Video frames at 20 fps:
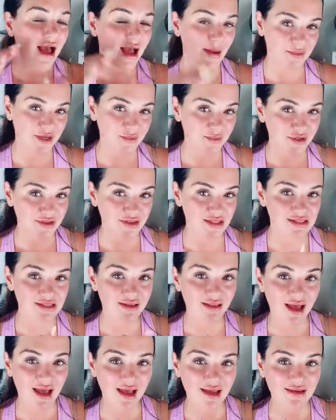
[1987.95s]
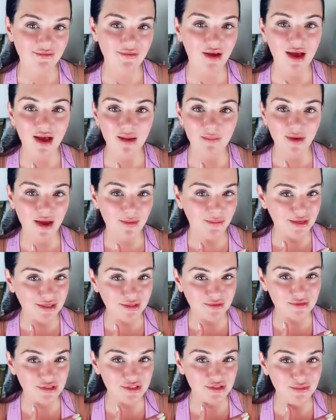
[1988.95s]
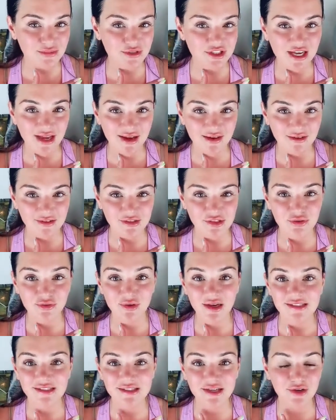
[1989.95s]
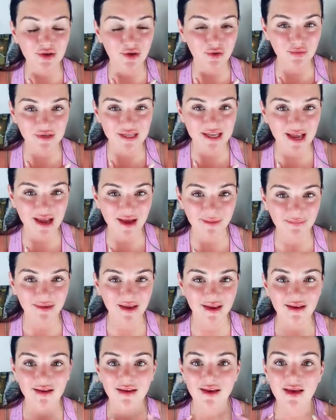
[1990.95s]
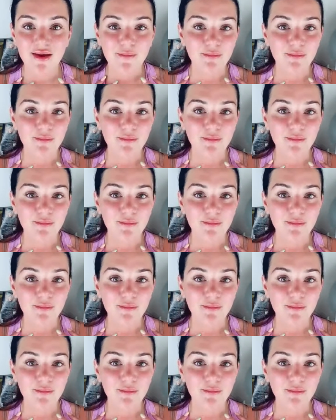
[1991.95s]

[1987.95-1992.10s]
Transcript: I'm going to put this live up on my YouTube channel so you guys can go recap it.